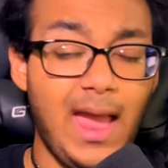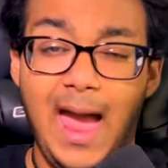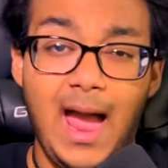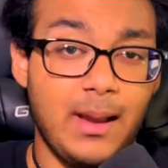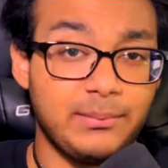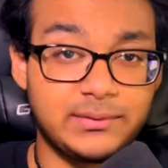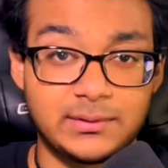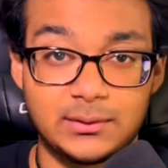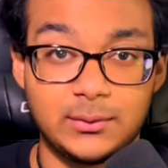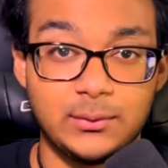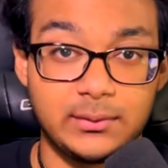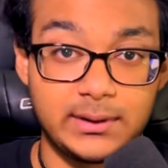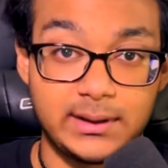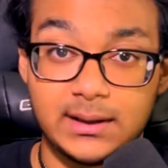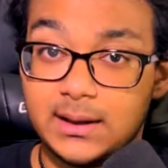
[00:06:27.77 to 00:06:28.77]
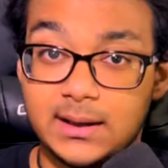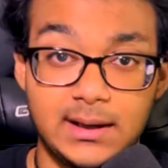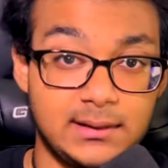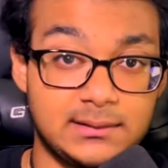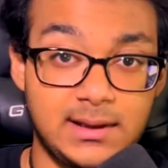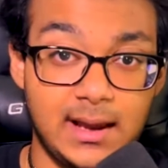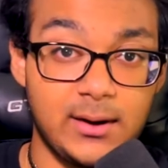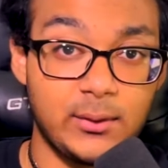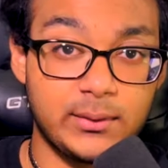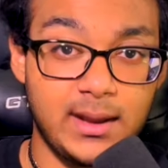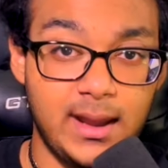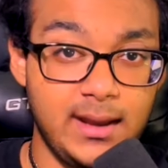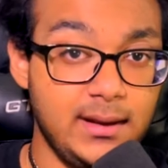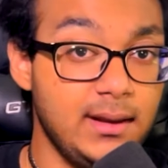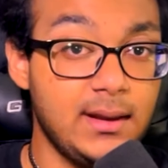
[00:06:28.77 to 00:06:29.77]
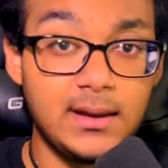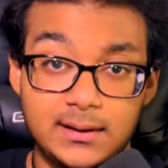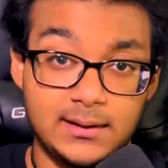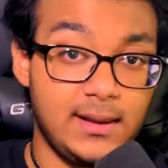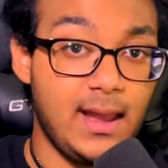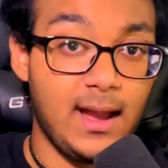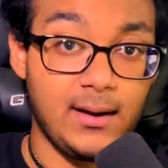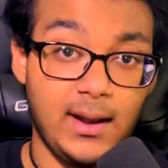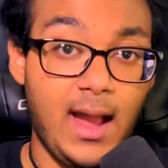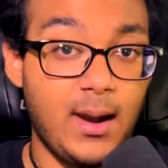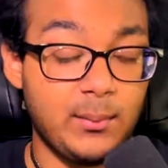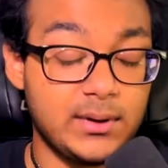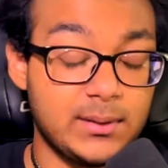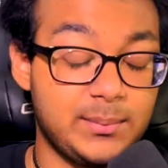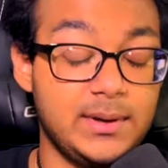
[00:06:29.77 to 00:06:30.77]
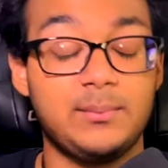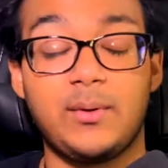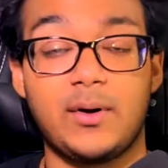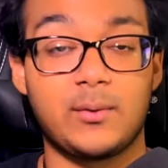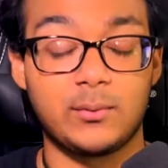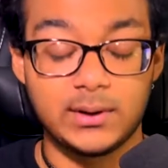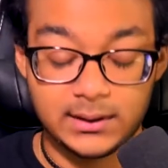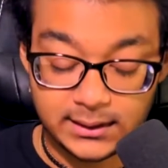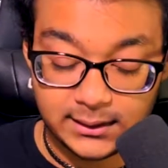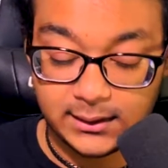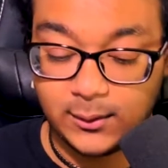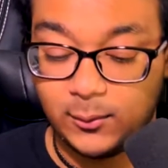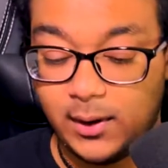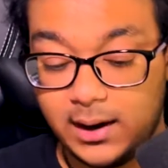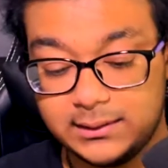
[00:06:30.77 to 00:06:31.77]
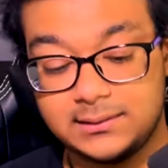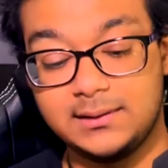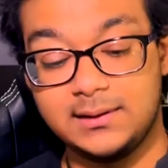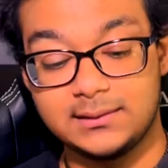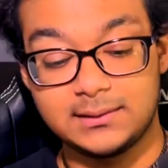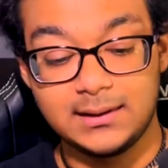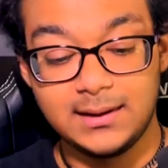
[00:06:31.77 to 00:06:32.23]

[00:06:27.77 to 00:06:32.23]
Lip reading: Absolutely. Is that okay? Yeah. How many people are really going to watch this?